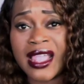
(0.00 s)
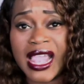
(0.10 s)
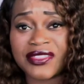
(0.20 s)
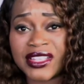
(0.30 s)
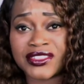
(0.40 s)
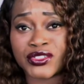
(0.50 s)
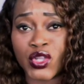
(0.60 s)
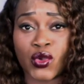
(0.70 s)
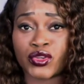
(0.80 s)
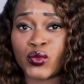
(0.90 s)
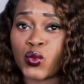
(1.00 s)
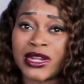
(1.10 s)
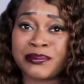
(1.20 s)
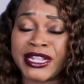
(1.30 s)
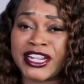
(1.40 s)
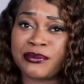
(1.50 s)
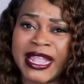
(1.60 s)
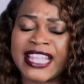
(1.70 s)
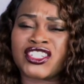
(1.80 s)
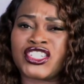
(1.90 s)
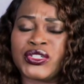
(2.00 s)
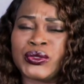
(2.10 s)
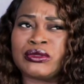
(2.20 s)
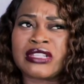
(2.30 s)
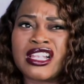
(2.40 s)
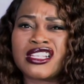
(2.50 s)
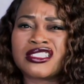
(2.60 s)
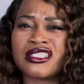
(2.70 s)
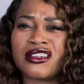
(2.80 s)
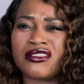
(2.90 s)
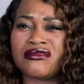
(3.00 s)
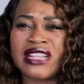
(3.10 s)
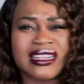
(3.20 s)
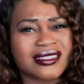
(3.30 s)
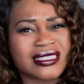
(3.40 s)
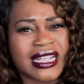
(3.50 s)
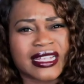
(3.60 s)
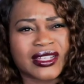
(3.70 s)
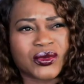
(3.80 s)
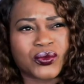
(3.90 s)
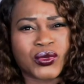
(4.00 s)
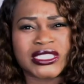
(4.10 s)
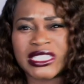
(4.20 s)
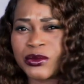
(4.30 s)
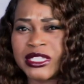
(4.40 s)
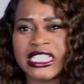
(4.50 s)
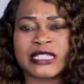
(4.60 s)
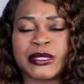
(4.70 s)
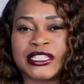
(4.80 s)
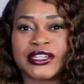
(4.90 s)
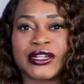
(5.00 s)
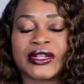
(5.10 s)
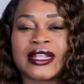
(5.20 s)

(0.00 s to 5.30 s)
And then there's only one pair of man shoes. So Netta's like, what's up with this, Peter?